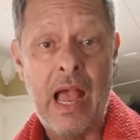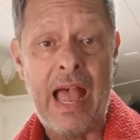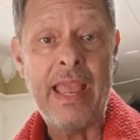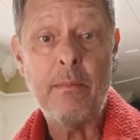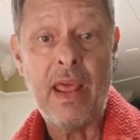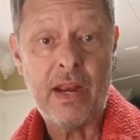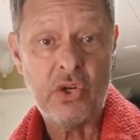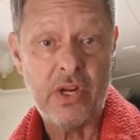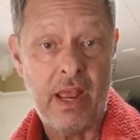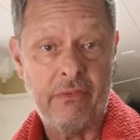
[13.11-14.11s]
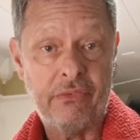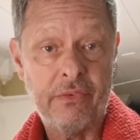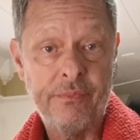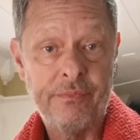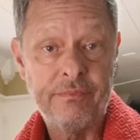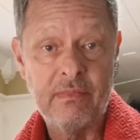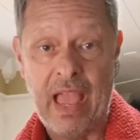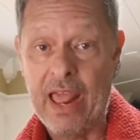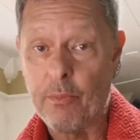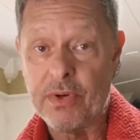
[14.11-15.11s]
I am not a chef.
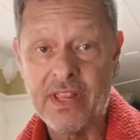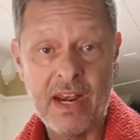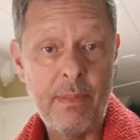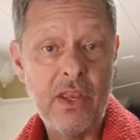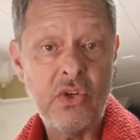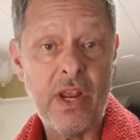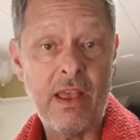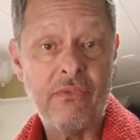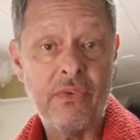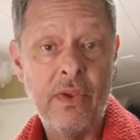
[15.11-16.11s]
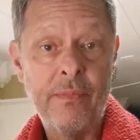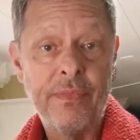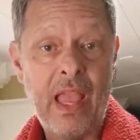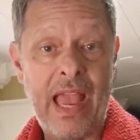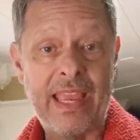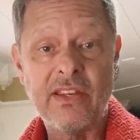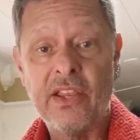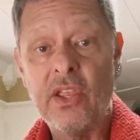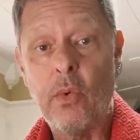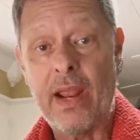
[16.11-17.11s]
I don't pretend to be a chef. I can
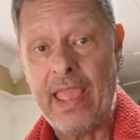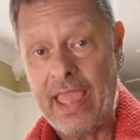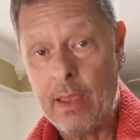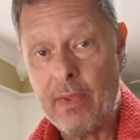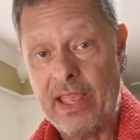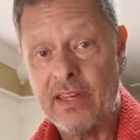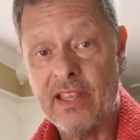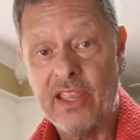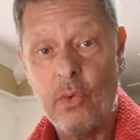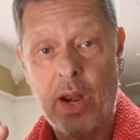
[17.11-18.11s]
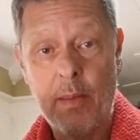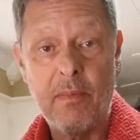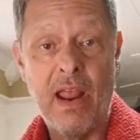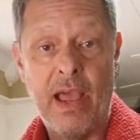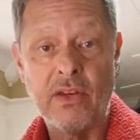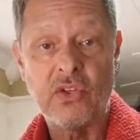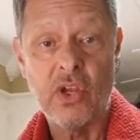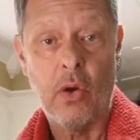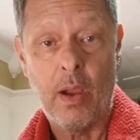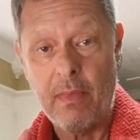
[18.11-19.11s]
tell you what I am and I can tell you what I am not.
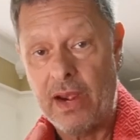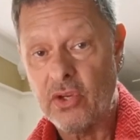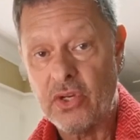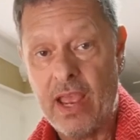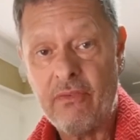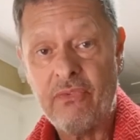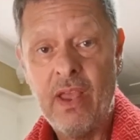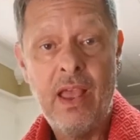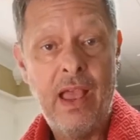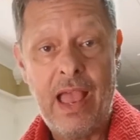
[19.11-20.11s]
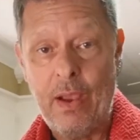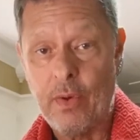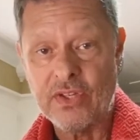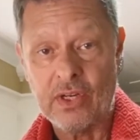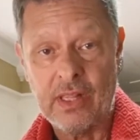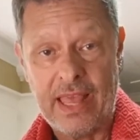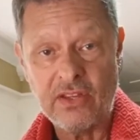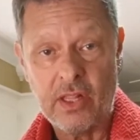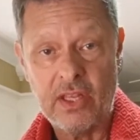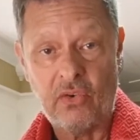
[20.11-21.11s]
So I'm not a chef. I wasn't
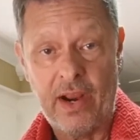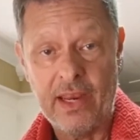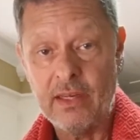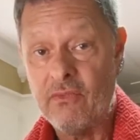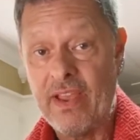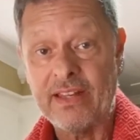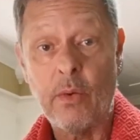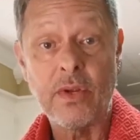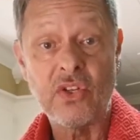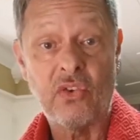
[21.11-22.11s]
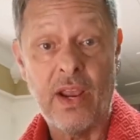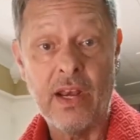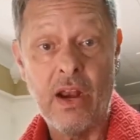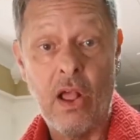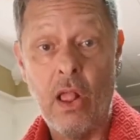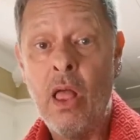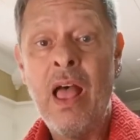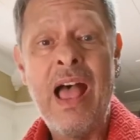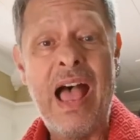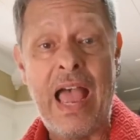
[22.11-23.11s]
classically trained. In fact, I wasn't trained at all.
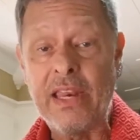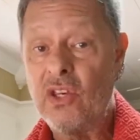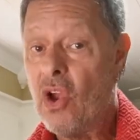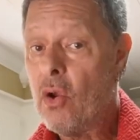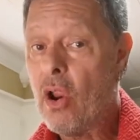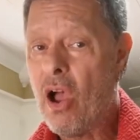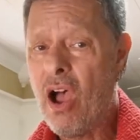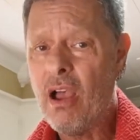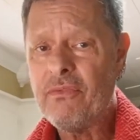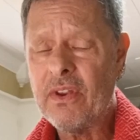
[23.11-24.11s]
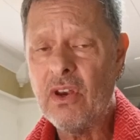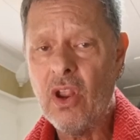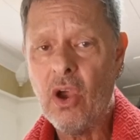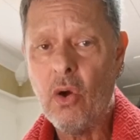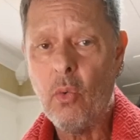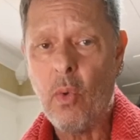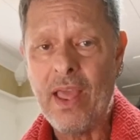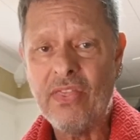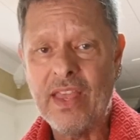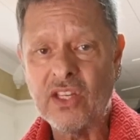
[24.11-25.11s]
I don't often know
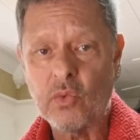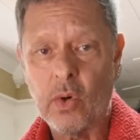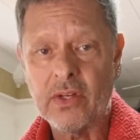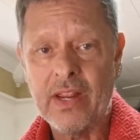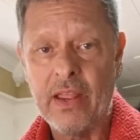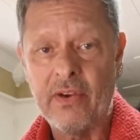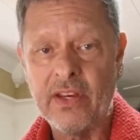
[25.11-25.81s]
why things work together.